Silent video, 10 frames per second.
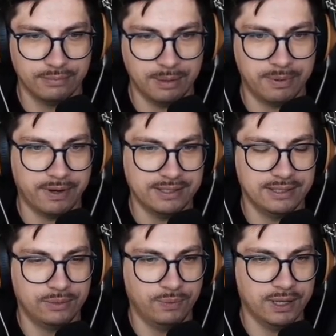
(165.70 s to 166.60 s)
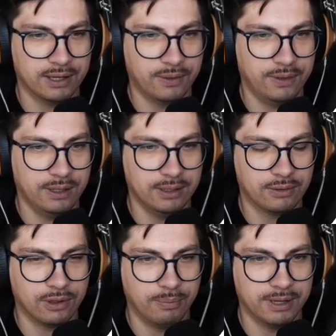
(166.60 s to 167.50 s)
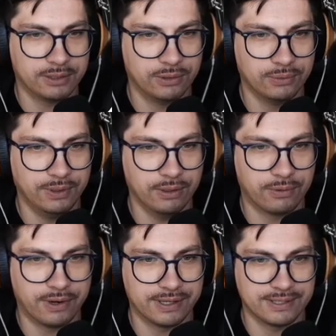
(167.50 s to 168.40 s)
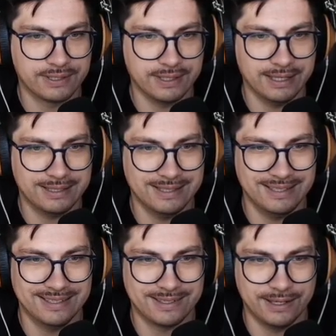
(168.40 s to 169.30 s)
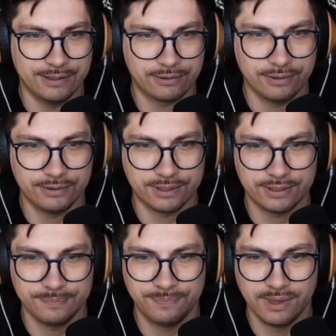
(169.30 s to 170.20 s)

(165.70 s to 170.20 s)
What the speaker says: provides it via the callback to the Aurora's XCC signer contract.